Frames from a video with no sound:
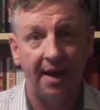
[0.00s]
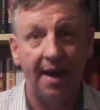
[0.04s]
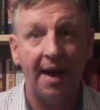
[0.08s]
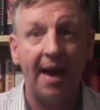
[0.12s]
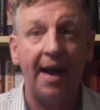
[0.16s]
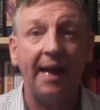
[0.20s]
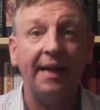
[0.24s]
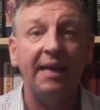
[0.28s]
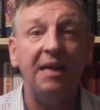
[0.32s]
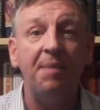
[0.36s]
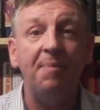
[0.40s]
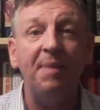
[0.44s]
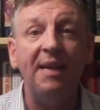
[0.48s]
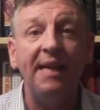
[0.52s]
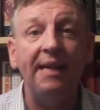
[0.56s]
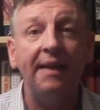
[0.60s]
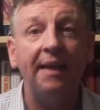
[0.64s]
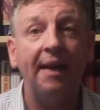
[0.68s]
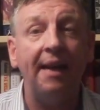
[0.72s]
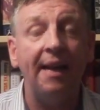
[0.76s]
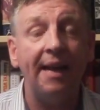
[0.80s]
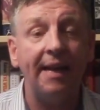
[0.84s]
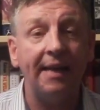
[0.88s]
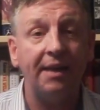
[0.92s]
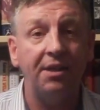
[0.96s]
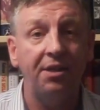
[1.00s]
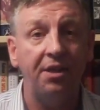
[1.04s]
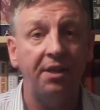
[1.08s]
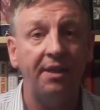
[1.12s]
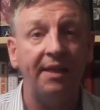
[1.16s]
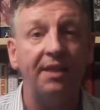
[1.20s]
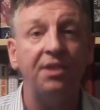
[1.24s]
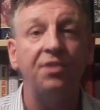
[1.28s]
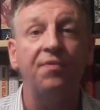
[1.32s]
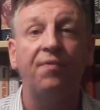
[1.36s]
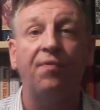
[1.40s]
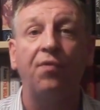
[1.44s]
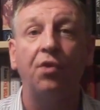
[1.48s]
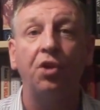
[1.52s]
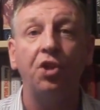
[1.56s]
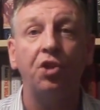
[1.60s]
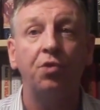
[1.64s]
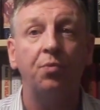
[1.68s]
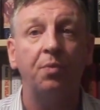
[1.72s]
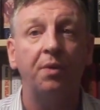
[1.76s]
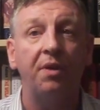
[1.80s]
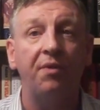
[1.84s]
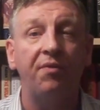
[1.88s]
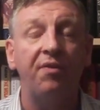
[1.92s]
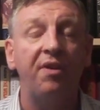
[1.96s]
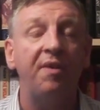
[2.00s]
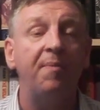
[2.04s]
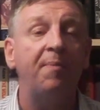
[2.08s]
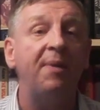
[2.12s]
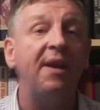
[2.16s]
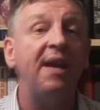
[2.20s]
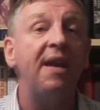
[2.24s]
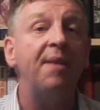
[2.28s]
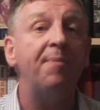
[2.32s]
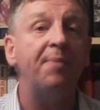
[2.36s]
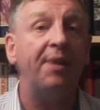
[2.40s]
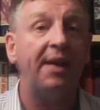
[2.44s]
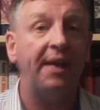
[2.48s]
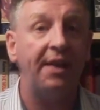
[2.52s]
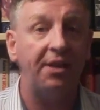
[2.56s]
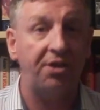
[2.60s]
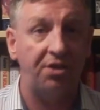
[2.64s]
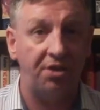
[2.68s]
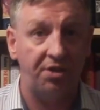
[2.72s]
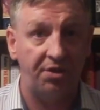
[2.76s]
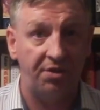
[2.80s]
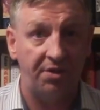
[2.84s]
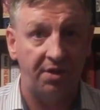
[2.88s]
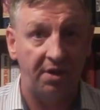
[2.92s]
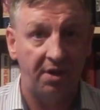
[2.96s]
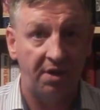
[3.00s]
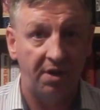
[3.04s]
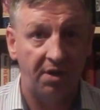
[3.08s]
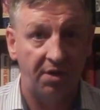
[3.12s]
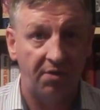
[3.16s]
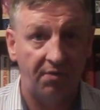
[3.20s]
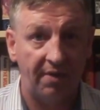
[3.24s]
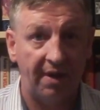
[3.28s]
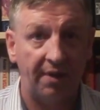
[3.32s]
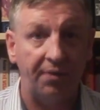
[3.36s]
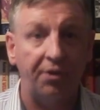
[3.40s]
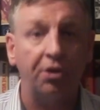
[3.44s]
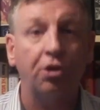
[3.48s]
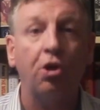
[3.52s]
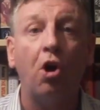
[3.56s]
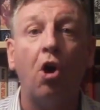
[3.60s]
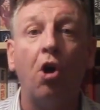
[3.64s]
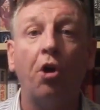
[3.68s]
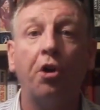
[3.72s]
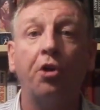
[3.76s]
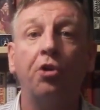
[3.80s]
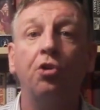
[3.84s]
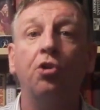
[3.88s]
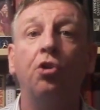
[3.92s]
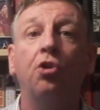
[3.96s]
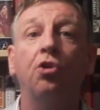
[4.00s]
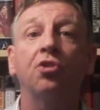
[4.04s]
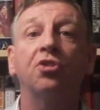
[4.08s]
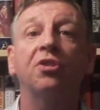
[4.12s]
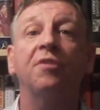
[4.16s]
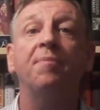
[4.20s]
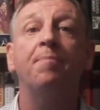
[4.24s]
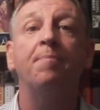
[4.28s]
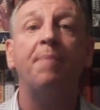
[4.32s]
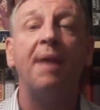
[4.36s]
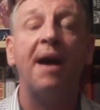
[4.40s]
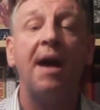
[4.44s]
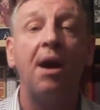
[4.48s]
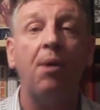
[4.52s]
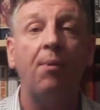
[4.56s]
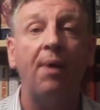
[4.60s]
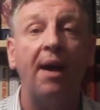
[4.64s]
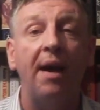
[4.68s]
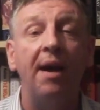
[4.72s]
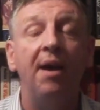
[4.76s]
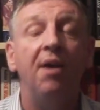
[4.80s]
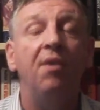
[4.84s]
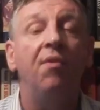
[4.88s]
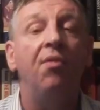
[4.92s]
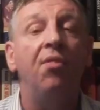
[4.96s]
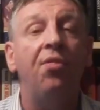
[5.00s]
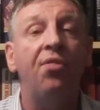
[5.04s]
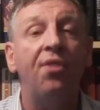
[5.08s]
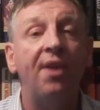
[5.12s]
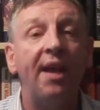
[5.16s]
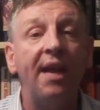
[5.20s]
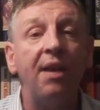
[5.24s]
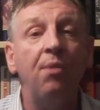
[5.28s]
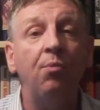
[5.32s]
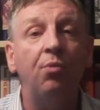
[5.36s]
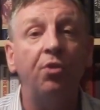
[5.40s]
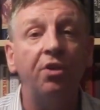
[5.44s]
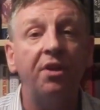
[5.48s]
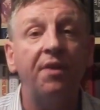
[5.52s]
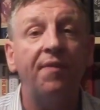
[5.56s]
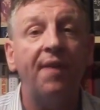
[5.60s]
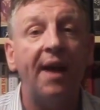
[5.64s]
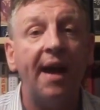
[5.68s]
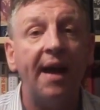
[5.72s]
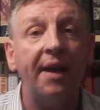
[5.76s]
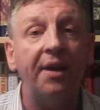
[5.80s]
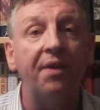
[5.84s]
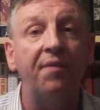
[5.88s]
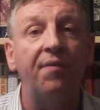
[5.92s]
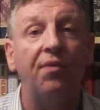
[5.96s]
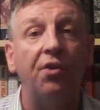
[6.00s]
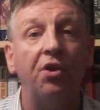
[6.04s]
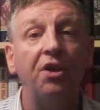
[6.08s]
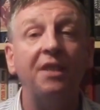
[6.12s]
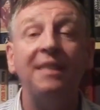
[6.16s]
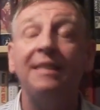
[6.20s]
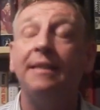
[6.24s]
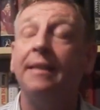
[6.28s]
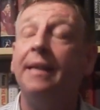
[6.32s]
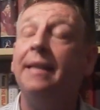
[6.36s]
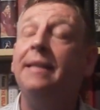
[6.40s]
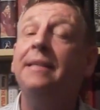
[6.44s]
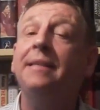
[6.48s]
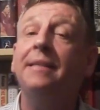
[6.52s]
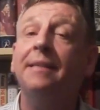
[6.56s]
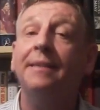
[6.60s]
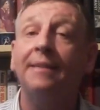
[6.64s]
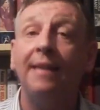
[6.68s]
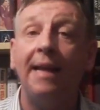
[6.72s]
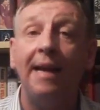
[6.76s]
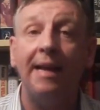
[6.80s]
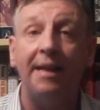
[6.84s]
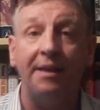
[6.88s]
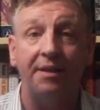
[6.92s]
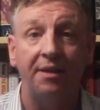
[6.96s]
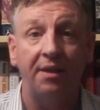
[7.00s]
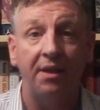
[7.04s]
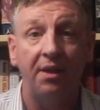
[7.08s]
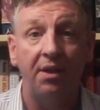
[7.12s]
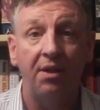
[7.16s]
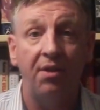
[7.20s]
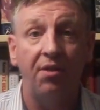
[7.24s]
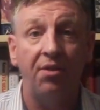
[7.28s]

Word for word: Had he been elected, his voice would have reverberated around the corridors of power. They would have had a voice instead.